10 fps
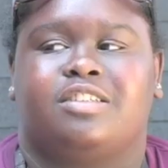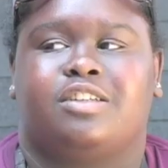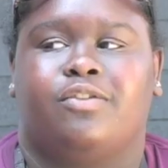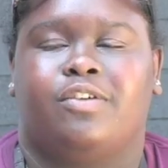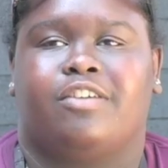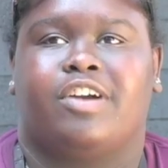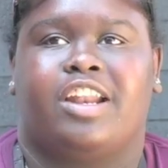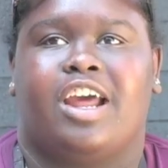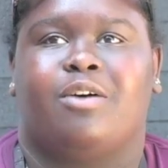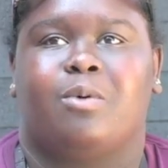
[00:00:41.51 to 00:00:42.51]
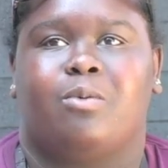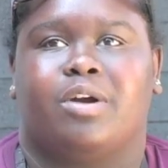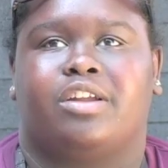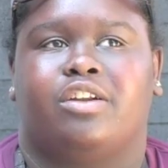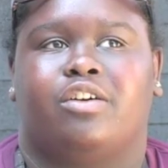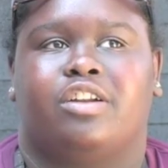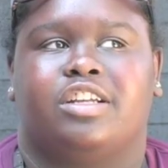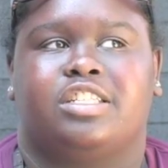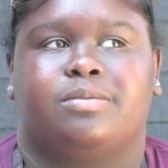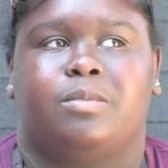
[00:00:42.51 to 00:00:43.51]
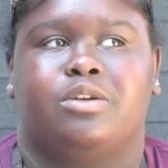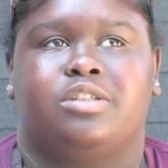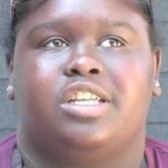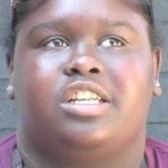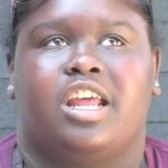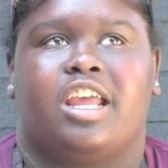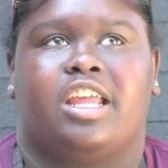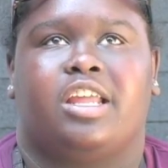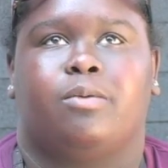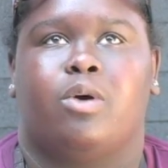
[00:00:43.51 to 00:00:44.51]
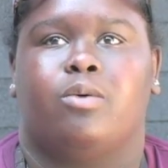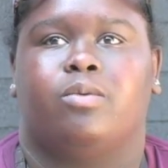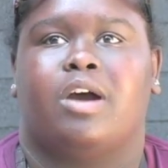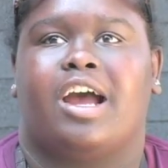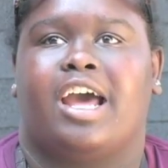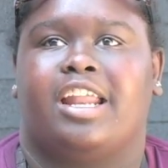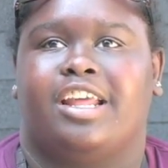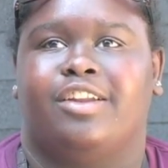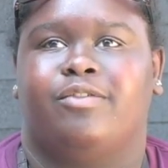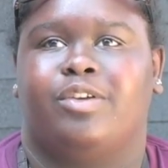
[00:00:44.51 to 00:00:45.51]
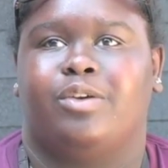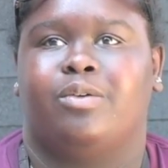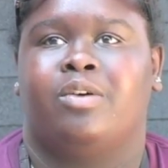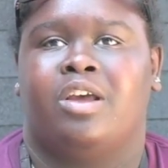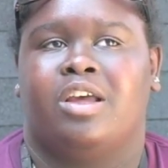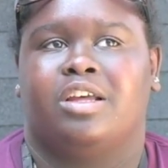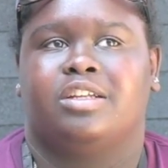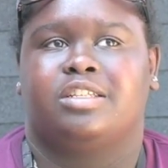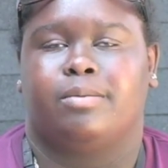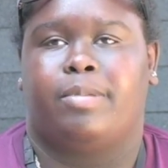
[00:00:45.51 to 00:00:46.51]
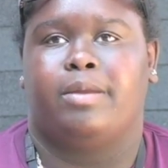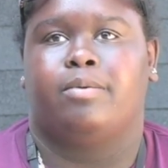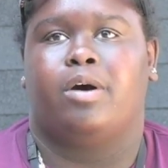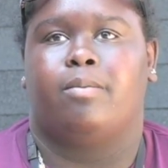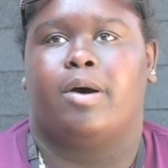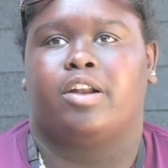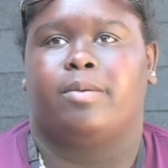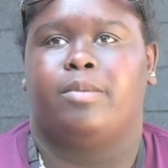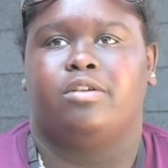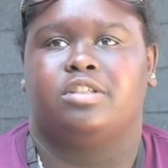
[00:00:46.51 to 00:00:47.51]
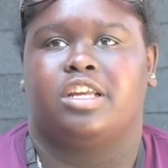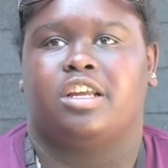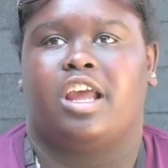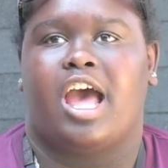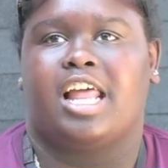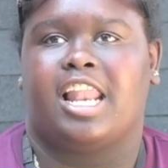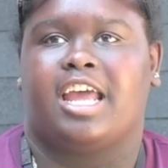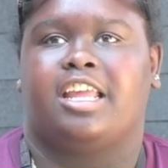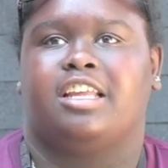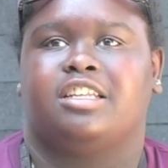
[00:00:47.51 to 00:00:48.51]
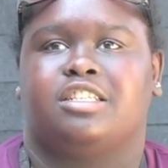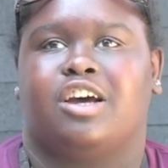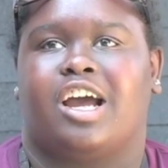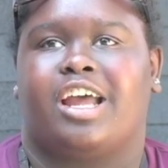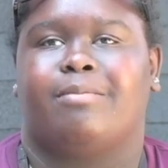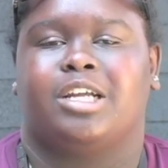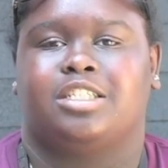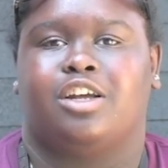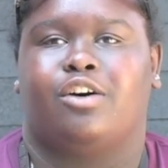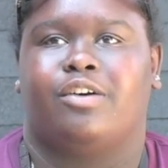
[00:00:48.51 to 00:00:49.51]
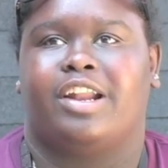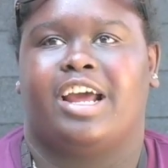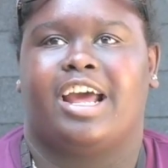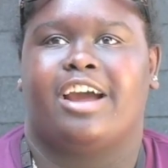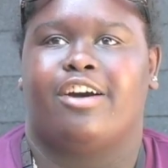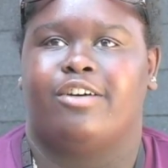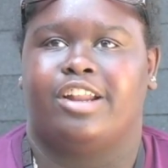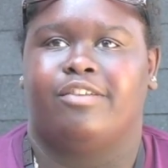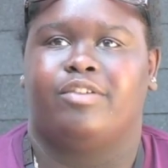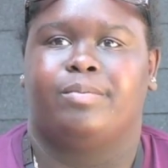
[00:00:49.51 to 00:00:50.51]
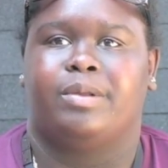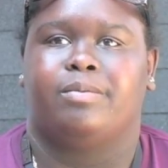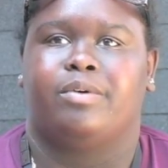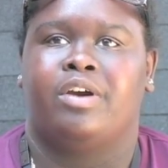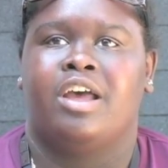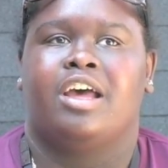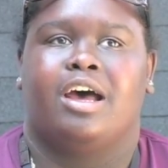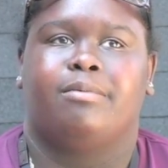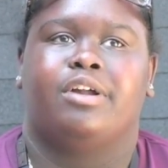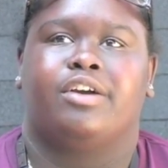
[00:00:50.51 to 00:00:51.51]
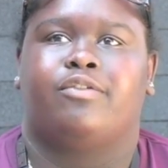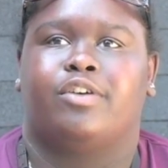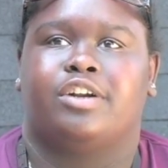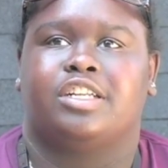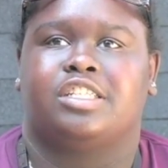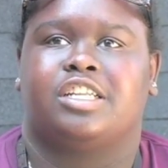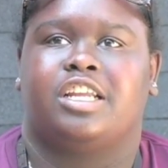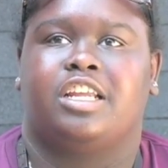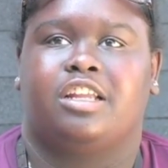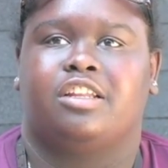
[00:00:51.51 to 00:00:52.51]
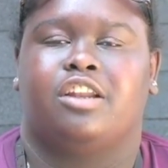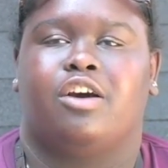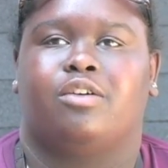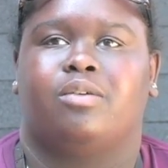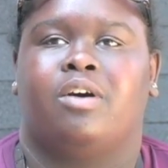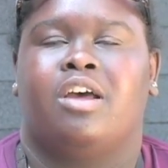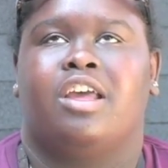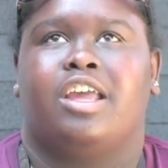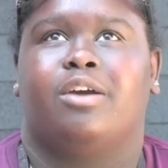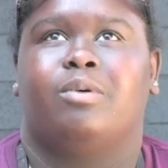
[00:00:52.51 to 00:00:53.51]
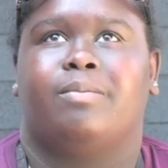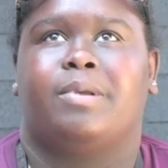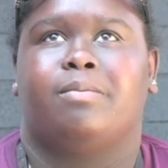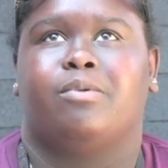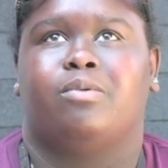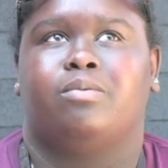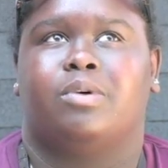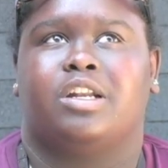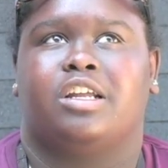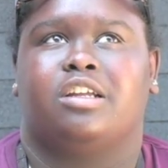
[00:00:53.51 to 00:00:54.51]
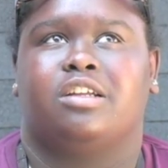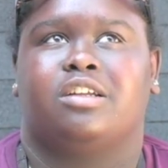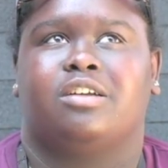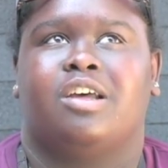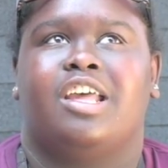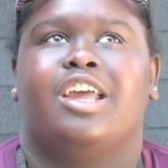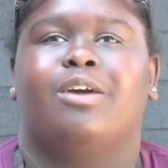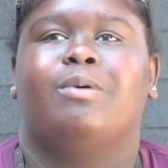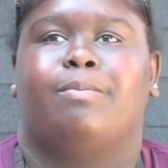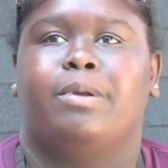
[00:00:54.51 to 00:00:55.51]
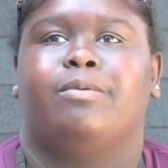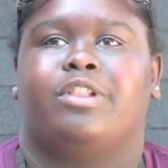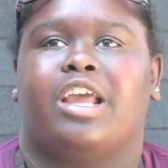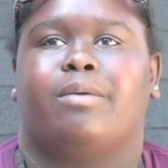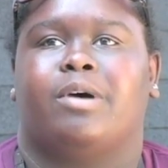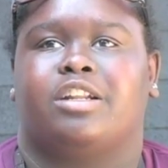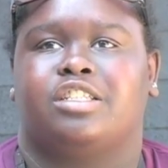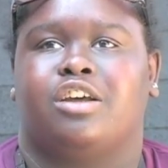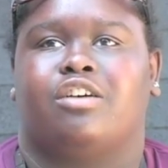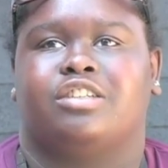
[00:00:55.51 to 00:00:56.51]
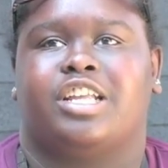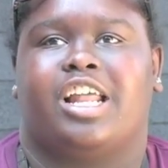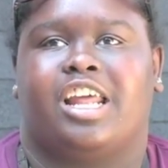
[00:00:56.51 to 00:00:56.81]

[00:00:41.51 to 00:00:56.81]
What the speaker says: So far, right now, we're working on this music thing where I got to interview some people about the music I like. So I got my song and I got to go interview people. I'm looking forward to see, hear what people want to, hear what people think about the songs I